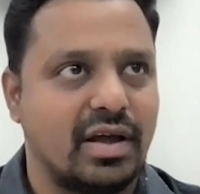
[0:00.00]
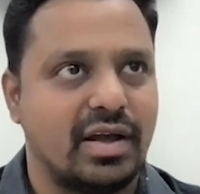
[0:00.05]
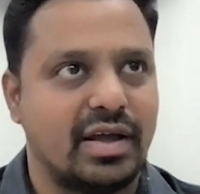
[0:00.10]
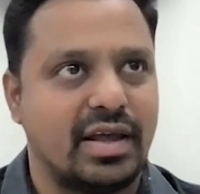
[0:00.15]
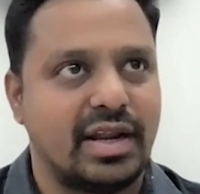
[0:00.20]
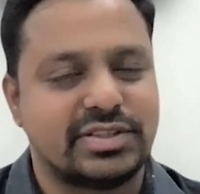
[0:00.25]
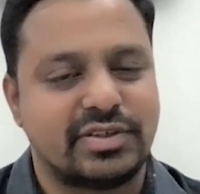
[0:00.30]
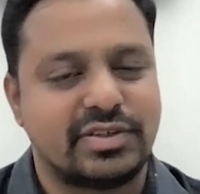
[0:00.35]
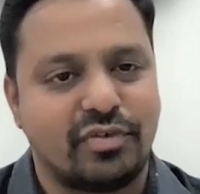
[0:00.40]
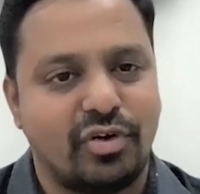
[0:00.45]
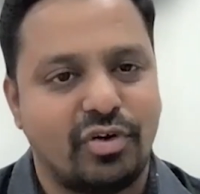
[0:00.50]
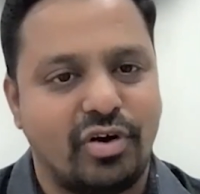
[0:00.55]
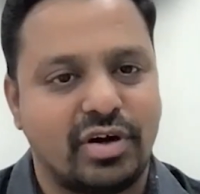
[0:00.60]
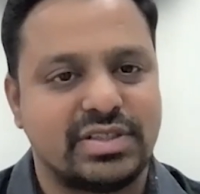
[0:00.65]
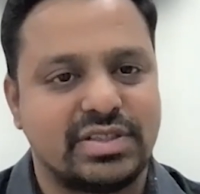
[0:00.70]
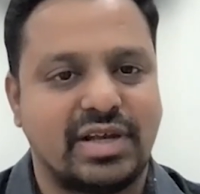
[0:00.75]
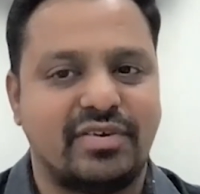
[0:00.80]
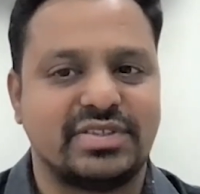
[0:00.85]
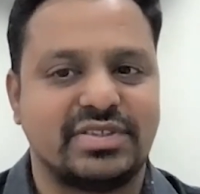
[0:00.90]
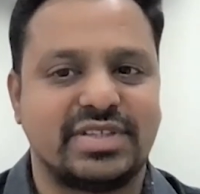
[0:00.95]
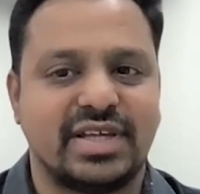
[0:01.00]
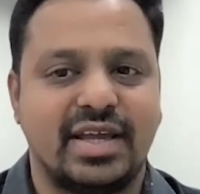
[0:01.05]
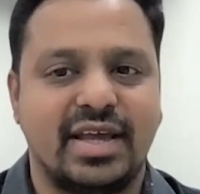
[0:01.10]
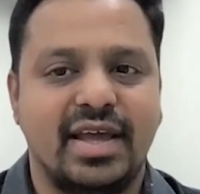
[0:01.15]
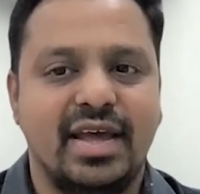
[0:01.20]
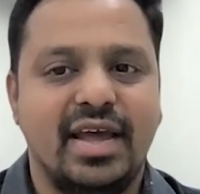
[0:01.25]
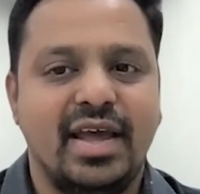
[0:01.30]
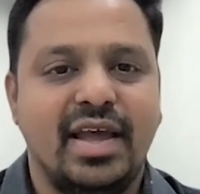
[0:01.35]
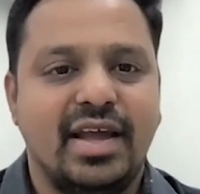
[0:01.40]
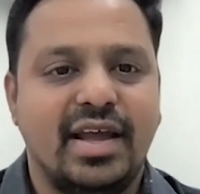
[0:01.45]
grace of God, I would
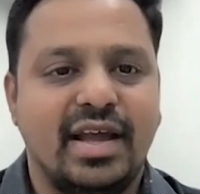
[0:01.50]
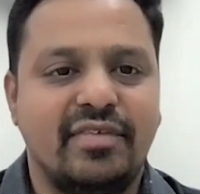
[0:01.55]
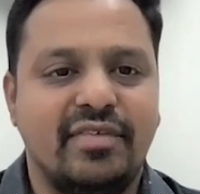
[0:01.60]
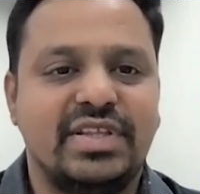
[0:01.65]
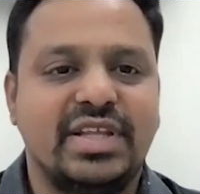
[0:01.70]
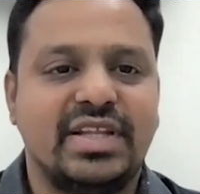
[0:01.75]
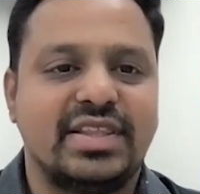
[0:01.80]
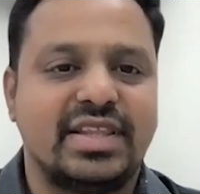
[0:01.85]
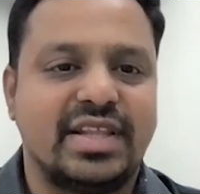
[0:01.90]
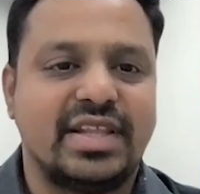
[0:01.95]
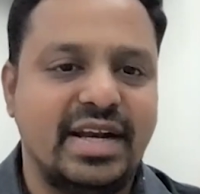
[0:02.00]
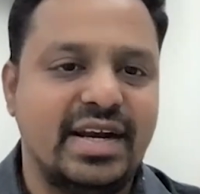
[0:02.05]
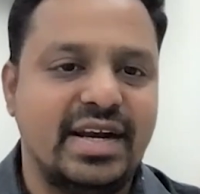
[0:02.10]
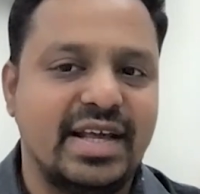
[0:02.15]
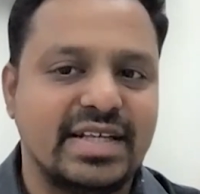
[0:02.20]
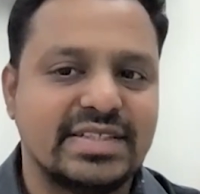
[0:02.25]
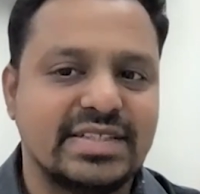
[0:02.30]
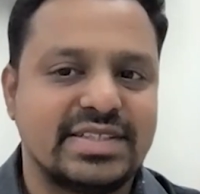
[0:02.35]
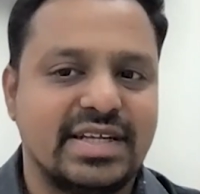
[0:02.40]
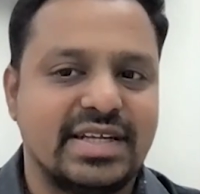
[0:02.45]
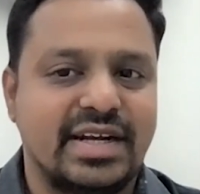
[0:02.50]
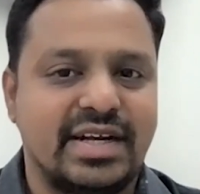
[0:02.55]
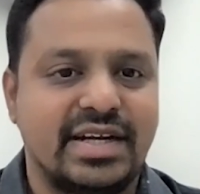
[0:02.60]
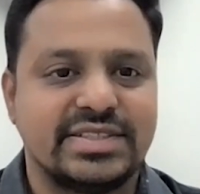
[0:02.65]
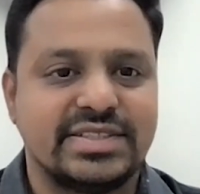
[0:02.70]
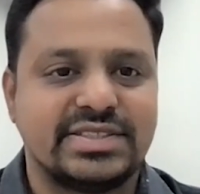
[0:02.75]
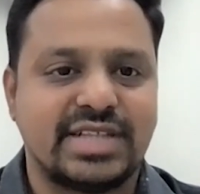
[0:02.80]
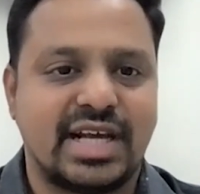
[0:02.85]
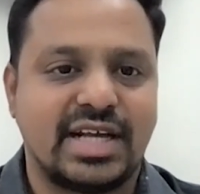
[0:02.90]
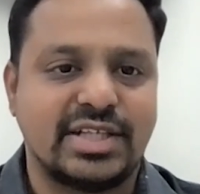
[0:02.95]
say within 3 days, he
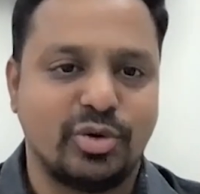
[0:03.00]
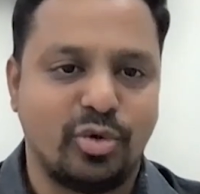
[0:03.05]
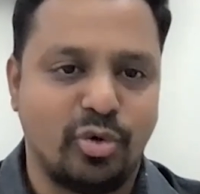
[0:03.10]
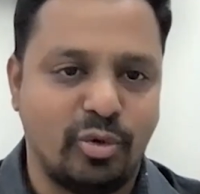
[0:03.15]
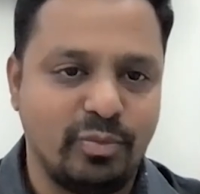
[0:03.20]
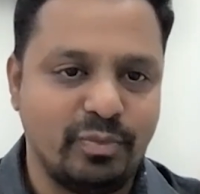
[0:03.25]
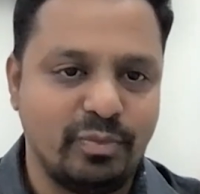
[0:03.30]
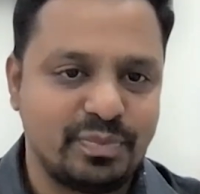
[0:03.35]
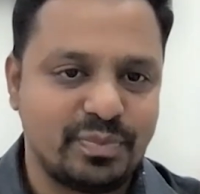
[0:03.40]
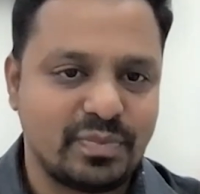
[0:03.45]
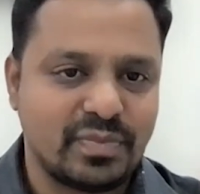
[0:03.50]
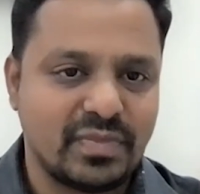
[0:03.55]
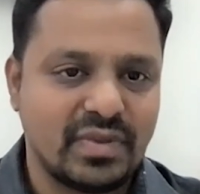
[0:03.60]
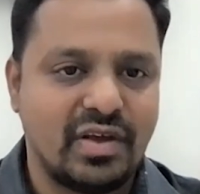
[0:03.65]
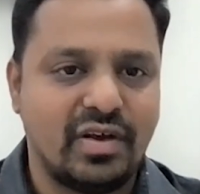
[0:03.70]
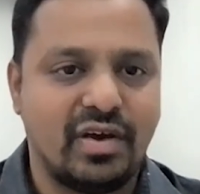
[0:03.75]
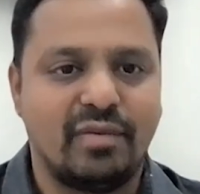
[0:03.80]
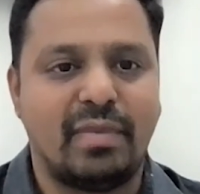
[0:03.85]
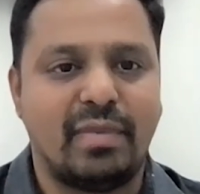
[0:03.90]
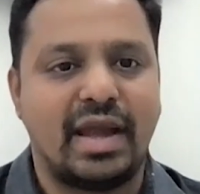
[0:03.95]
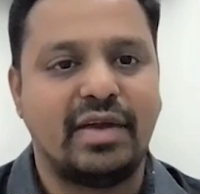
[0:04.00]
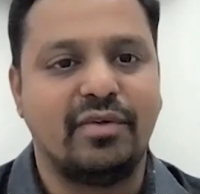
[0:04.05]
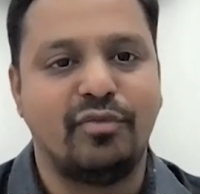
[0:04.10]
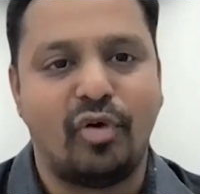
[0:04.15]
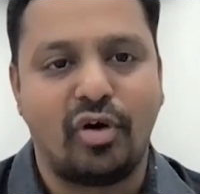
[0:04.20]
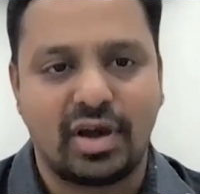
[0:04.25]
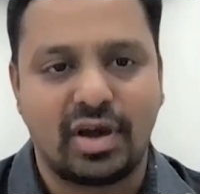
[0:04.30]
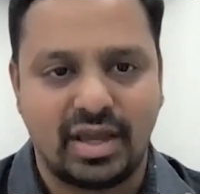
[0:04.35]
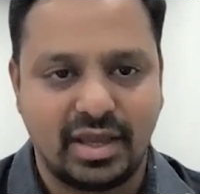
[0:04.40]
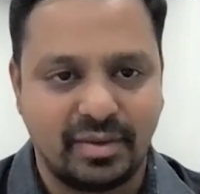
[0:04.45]
discharged home by
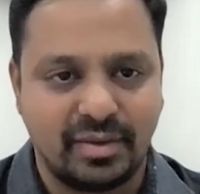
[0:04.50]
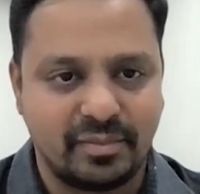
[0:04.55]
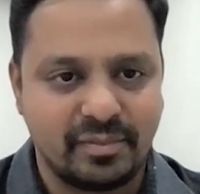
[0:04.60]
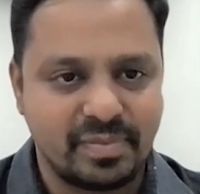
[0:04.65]
walking.